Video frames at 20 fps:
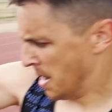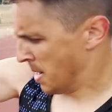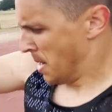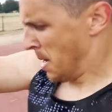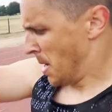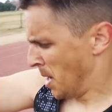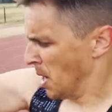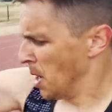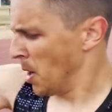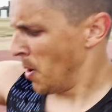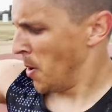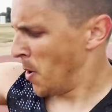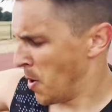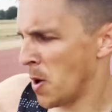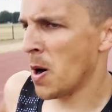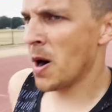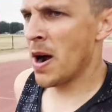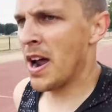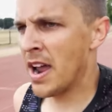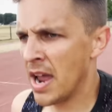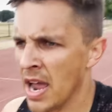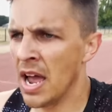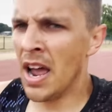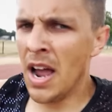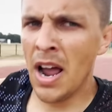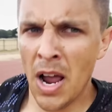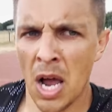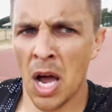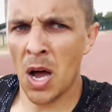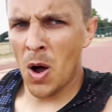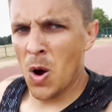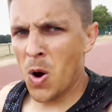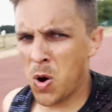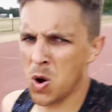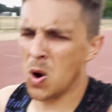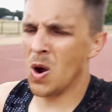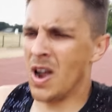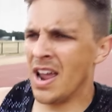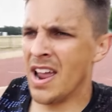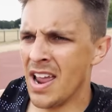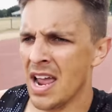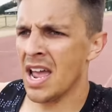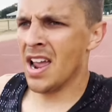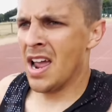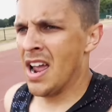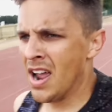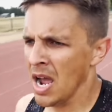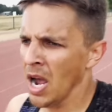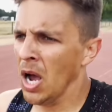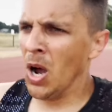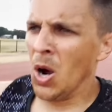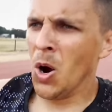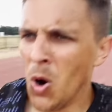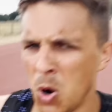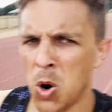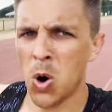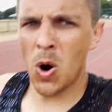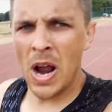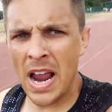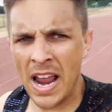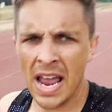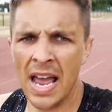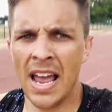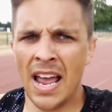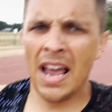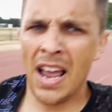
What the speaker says: and we're going to be testing my fitness to the